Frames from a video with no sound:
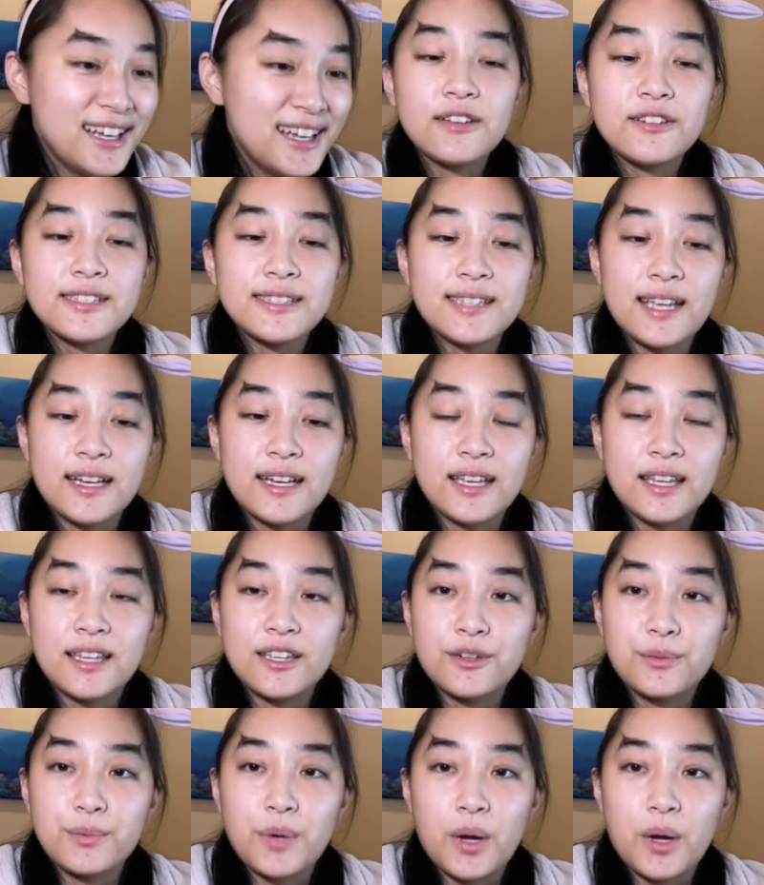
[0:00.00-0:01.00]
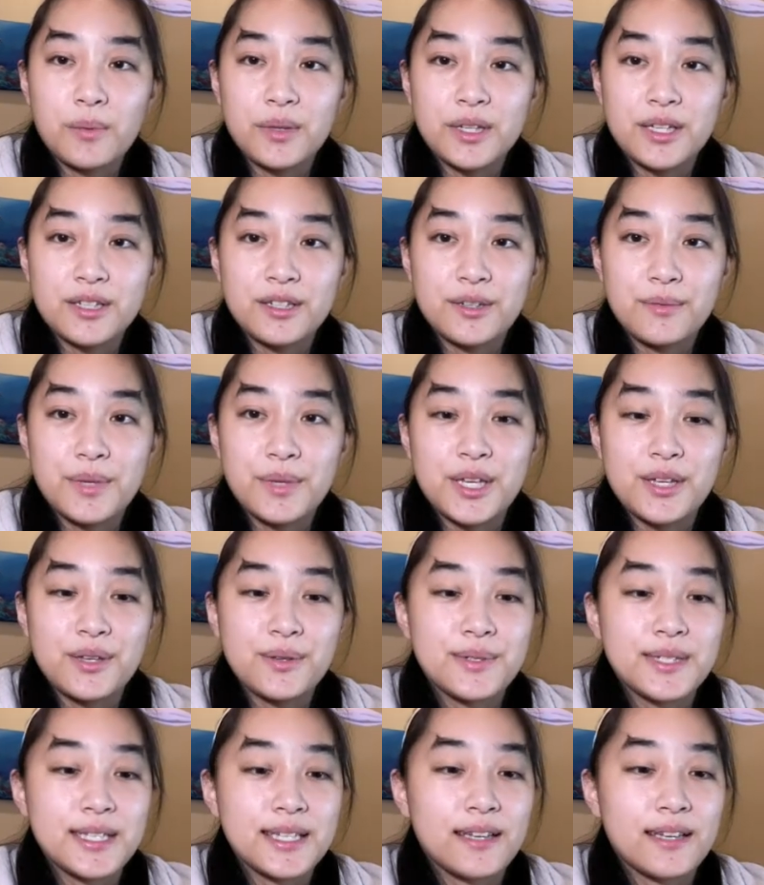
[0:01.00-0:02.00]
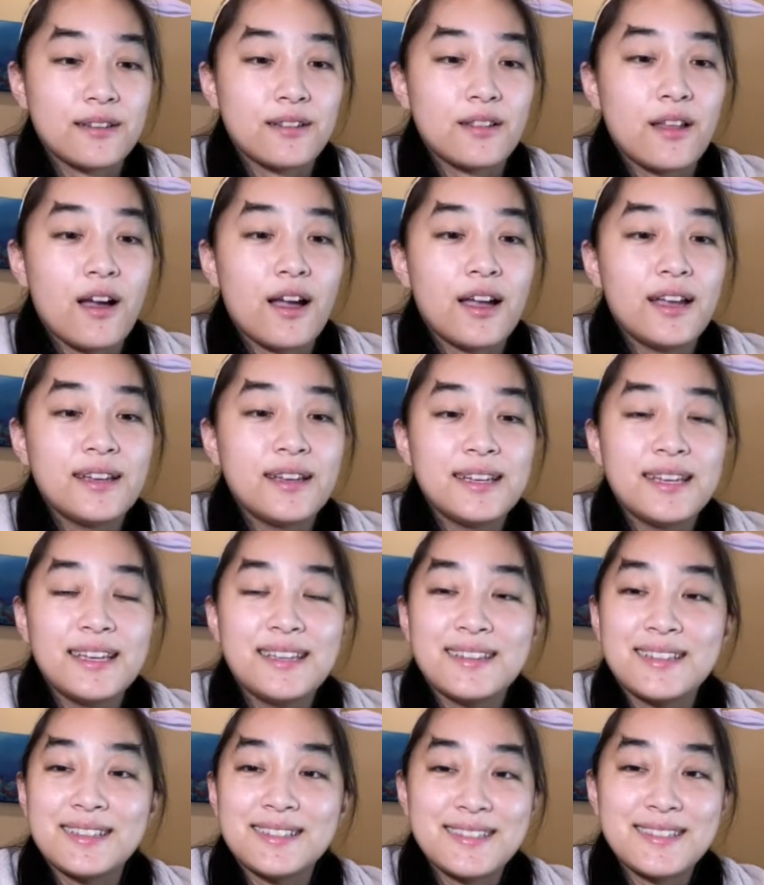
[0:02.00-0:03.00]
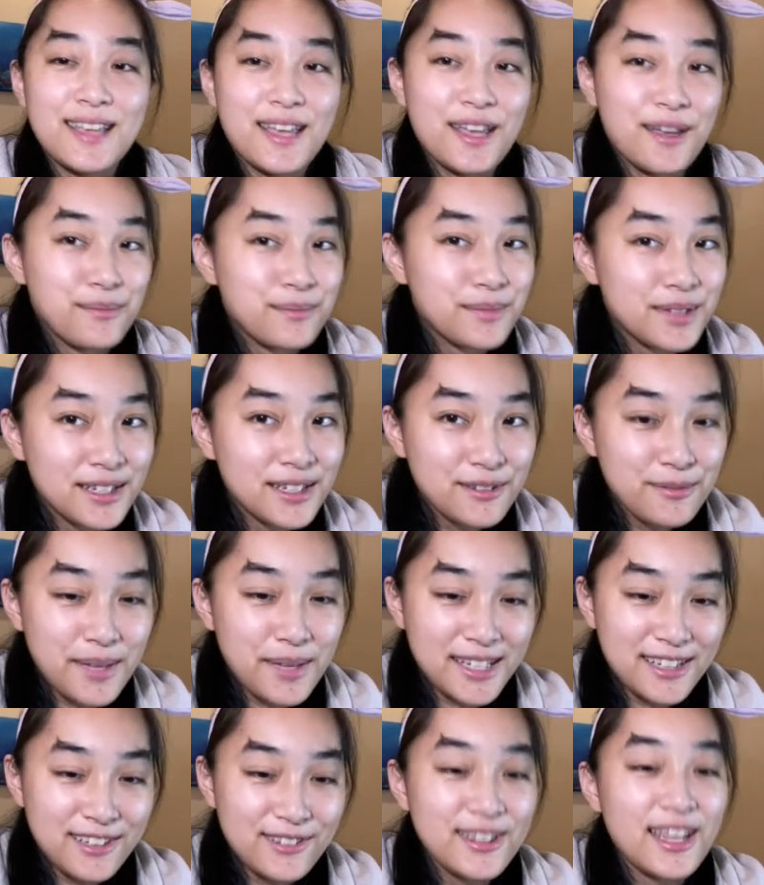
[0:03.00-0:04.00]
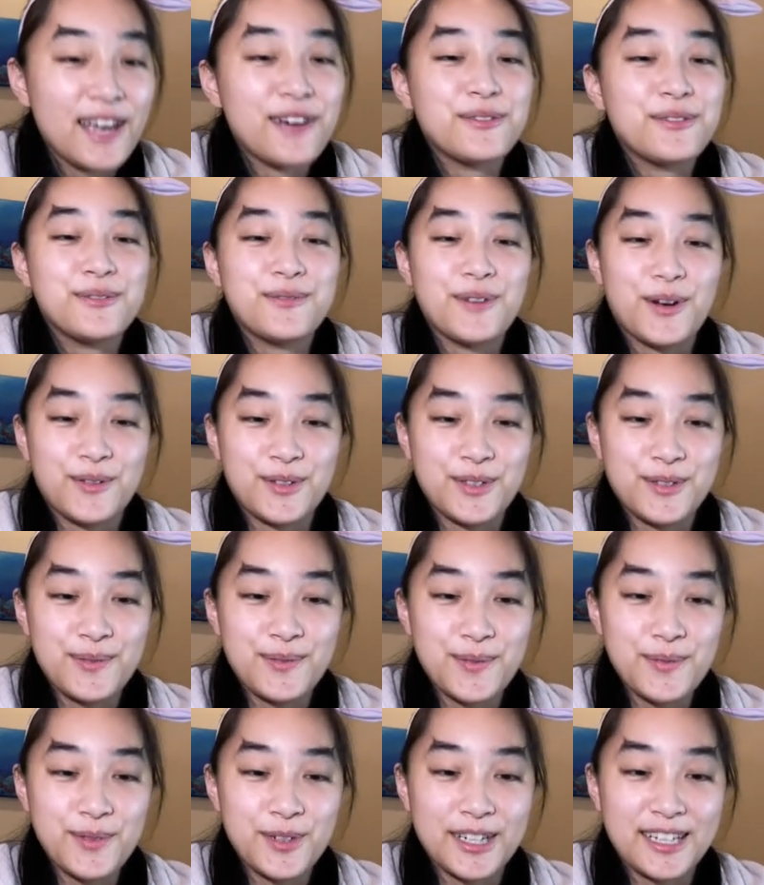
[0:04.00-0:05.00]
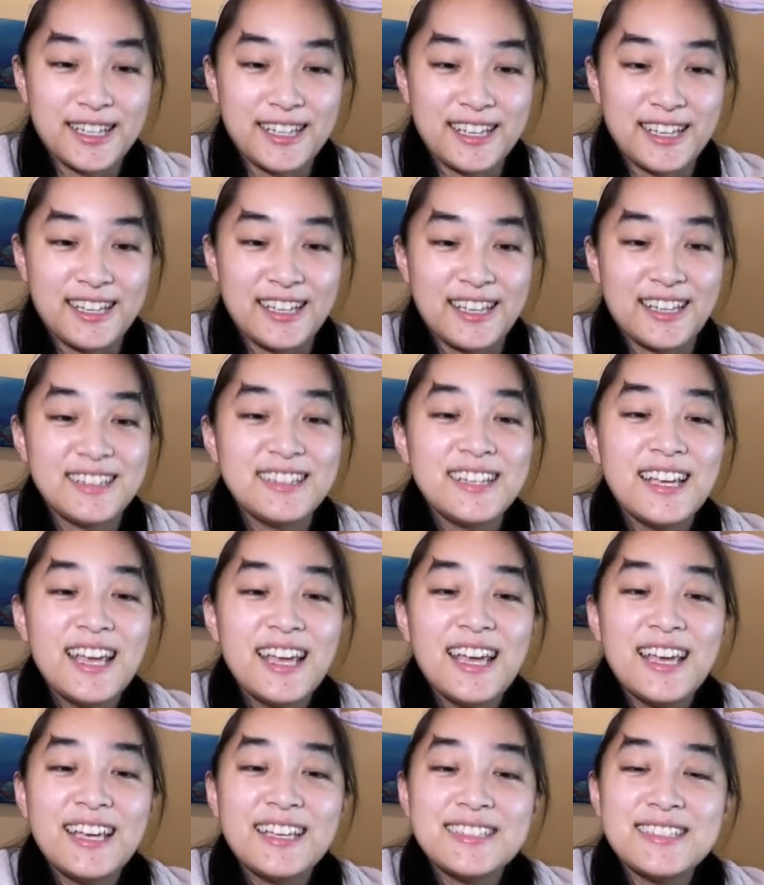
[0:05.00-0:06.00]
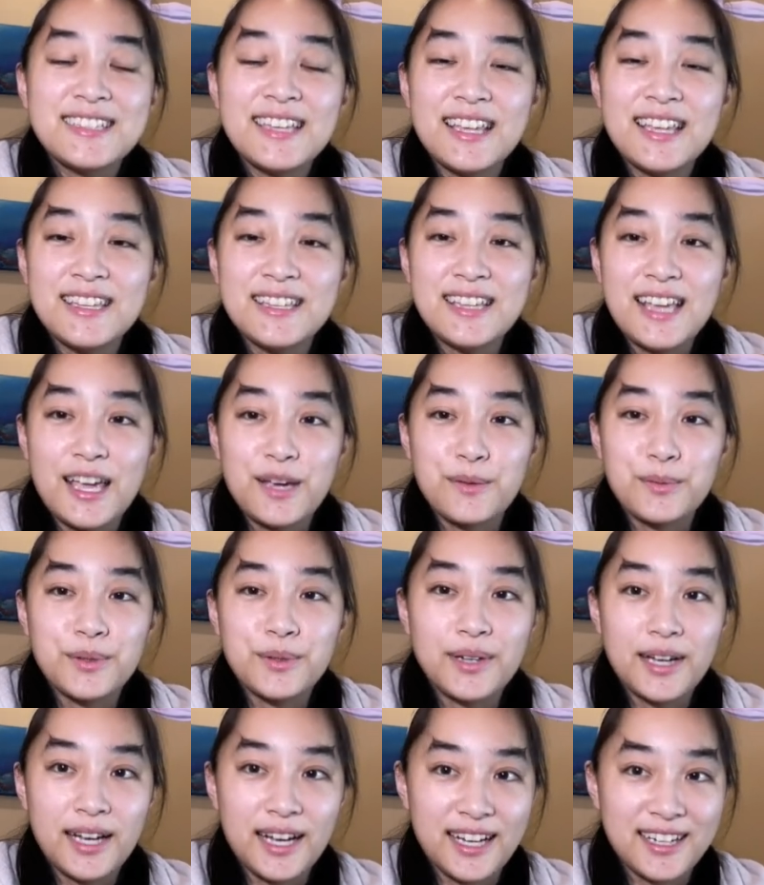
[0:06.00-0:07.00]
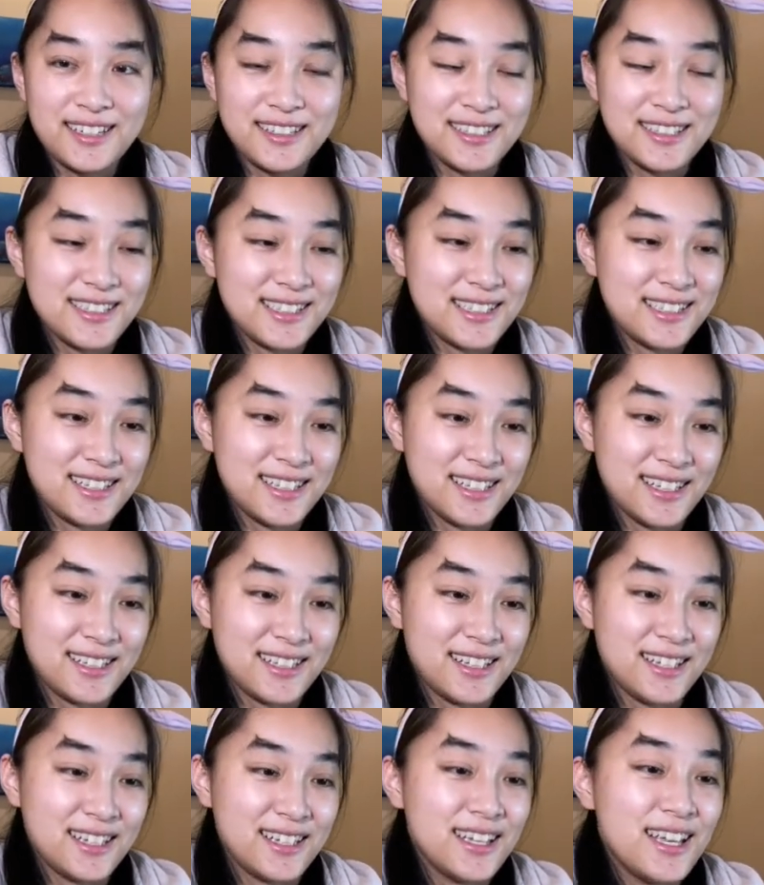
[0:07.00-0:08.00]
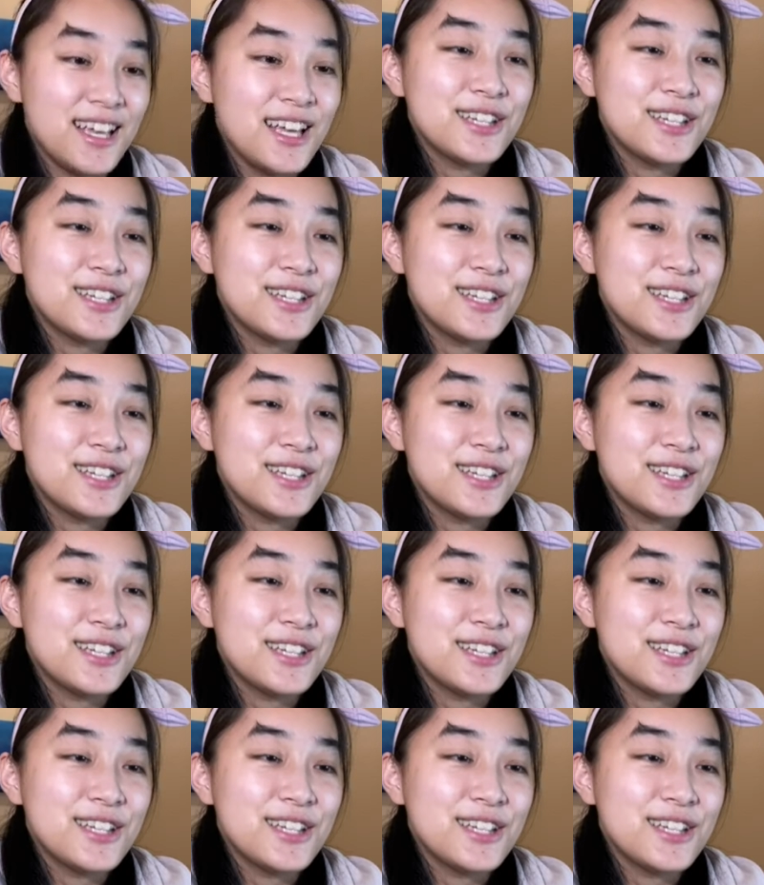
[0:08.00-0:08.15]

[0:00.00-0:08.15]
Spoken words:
A setting you're probably gonna be using a lot in the same little menu that we've always been working in is enable onion skinning.